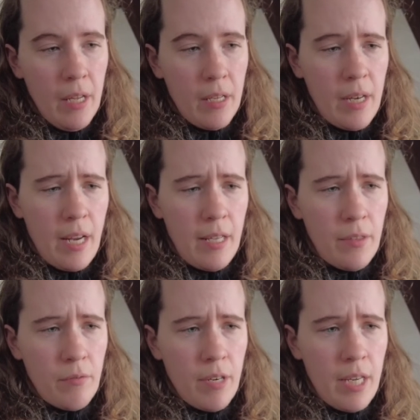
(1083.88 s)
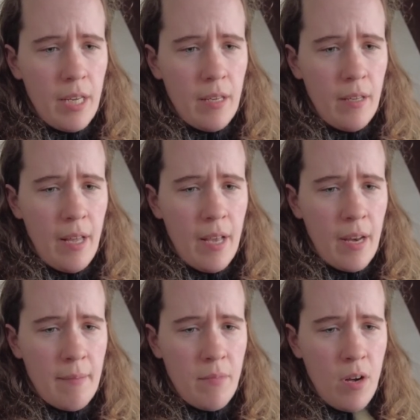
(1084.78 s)
93, and
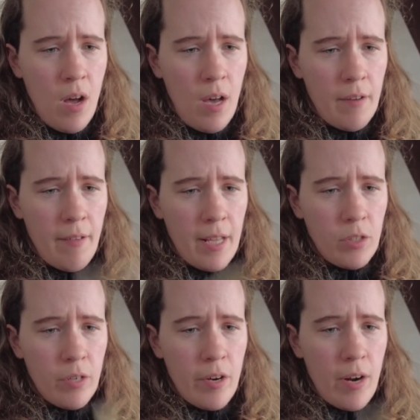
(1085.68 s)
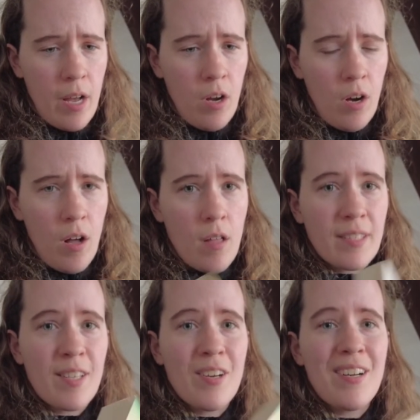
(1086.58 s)
I'm not a fast reader at all,
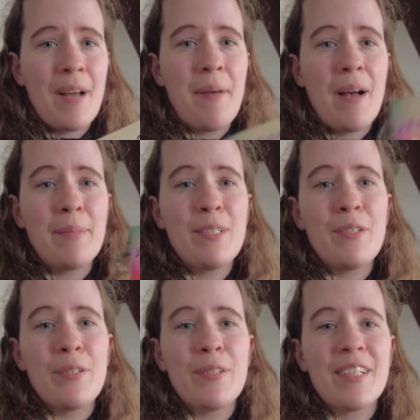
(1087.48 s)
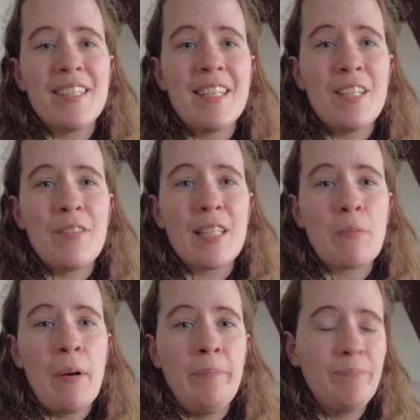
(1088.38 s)
so I'm happy to continue this one.